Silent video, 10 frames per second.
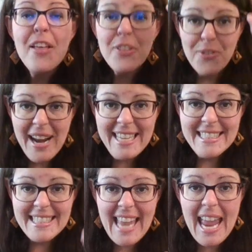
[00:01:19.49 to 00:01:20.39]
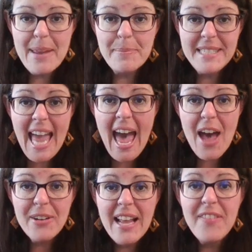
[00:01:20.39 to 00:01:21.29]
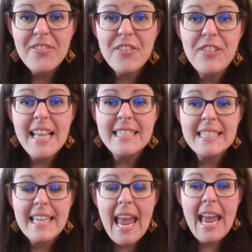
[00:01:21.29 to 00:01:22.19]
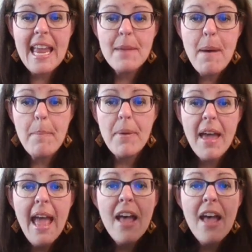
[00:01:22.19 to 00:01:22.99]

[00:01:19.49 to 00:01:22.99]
The rains came down and the floods came up.